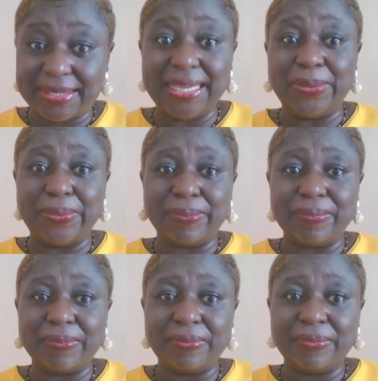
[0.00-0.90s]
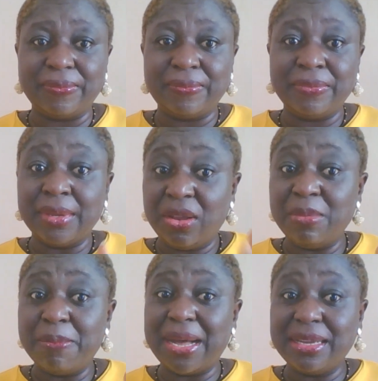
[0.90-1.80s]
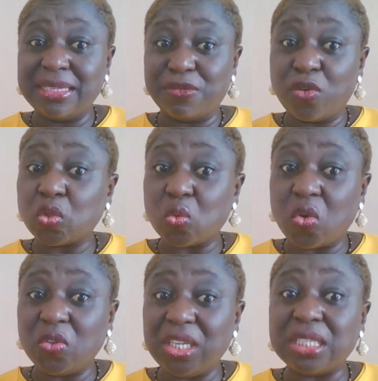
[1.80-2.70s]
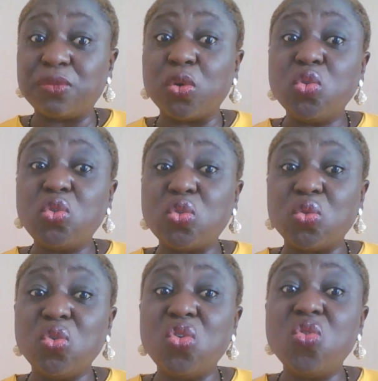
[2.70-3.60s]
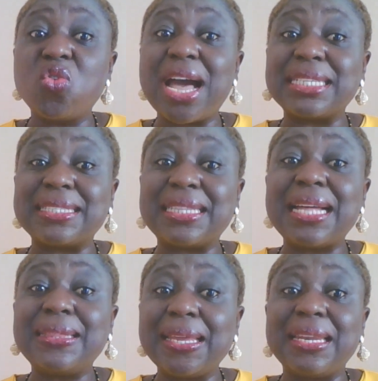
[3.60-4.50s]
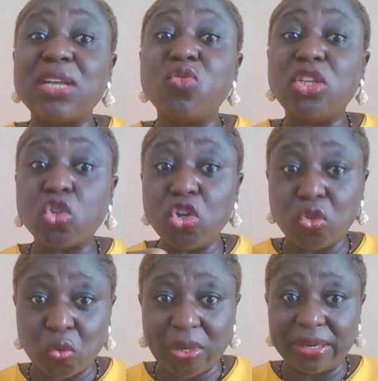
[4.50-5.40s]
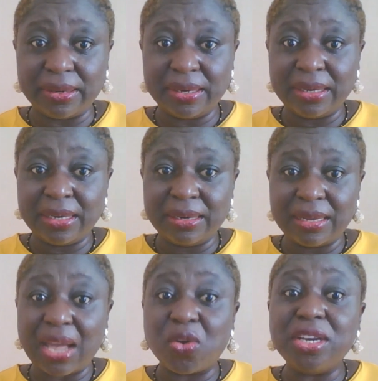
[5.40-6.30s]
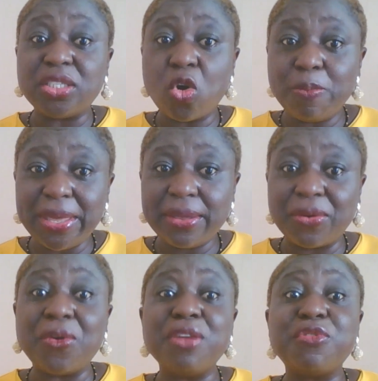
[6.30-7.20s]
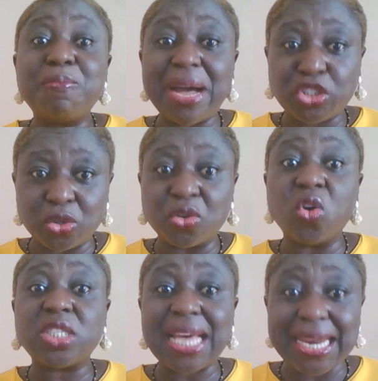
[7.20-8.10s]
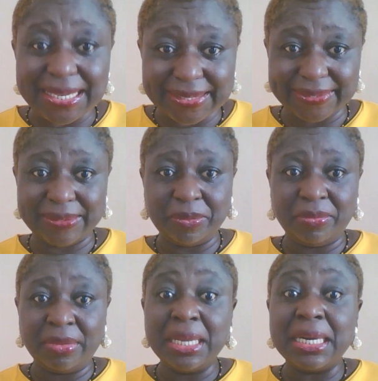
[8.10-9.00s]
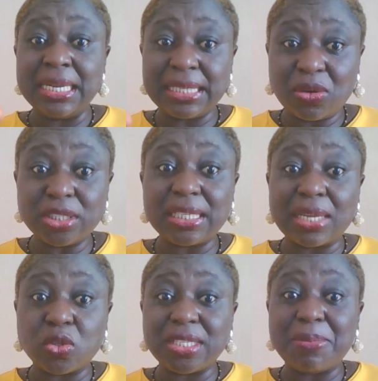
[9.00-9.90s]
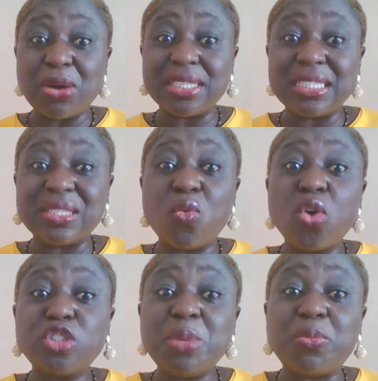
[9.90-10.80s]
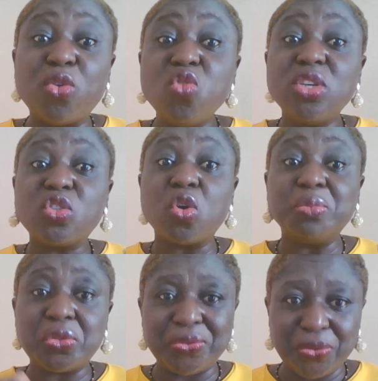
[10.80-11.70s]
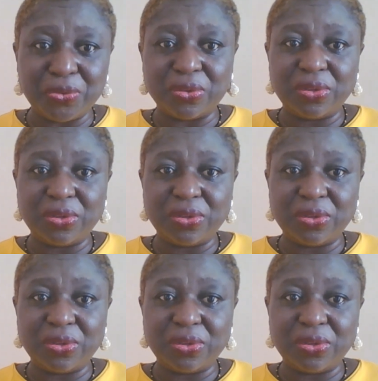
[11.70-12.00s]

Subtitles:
skill. Remember, the first one is for you to look at that thing that you enjoy doing. I call it hobby or even passion or talent. The second thing I talked about is what people always come to you